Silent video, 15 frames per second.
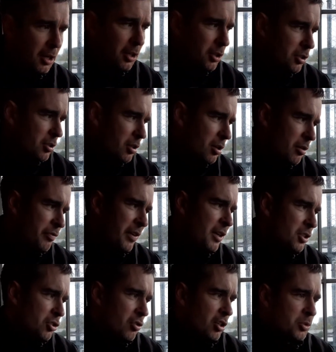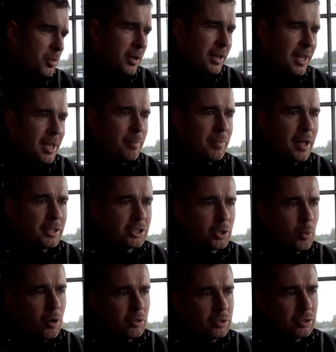So fingers crossed we can keep that
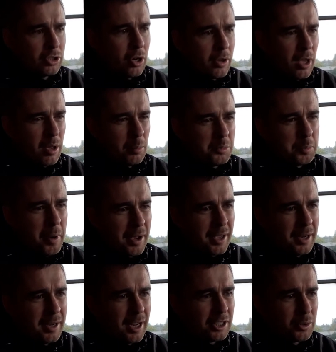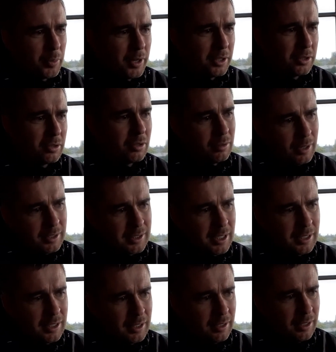squad. Tongy comes back in next week, so like I
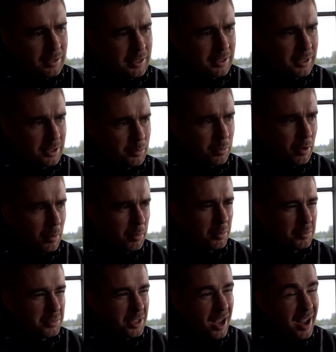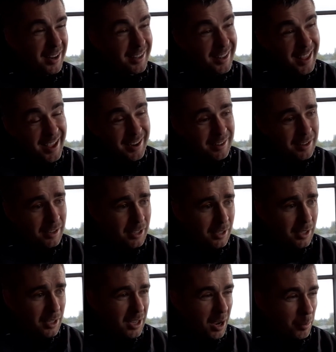said, decision problems, and then
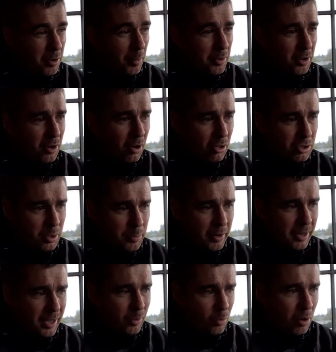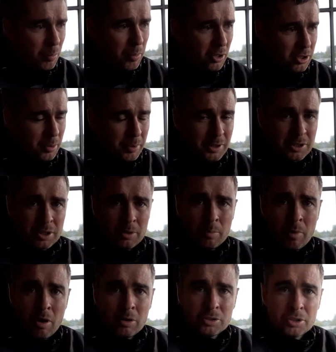I'm probably going to look to bring in 1, possibly 2
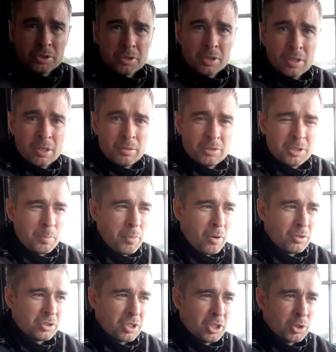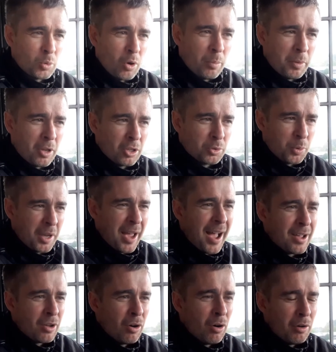more, just to bolster the squad, because we
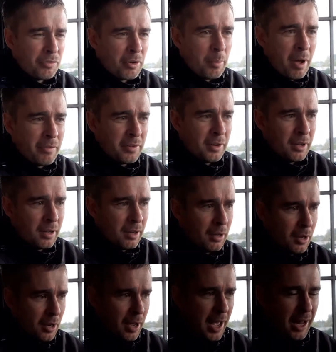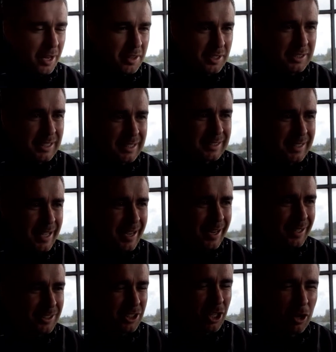can go from having a healthy
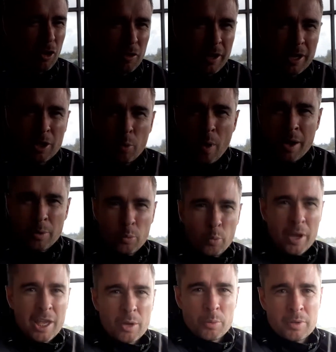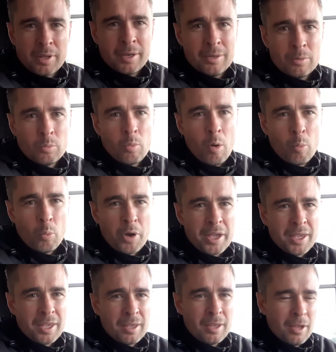16 to looking quite weak within 1
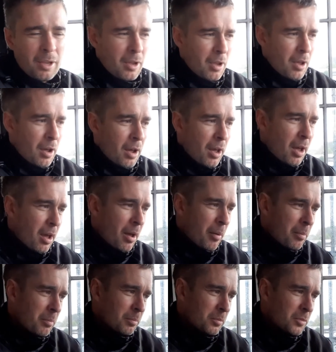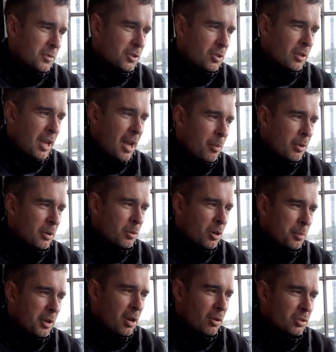week. So yeah, we're going
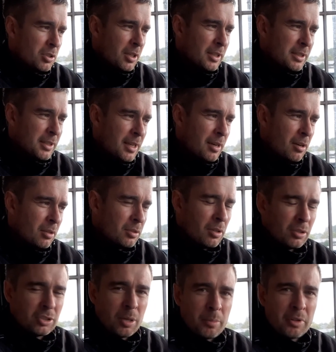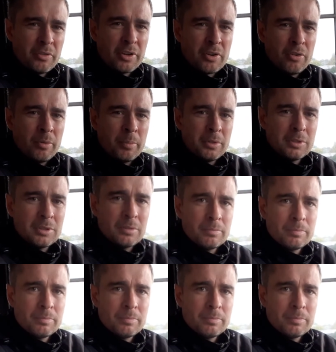to be constantly staying on top of the recruitment.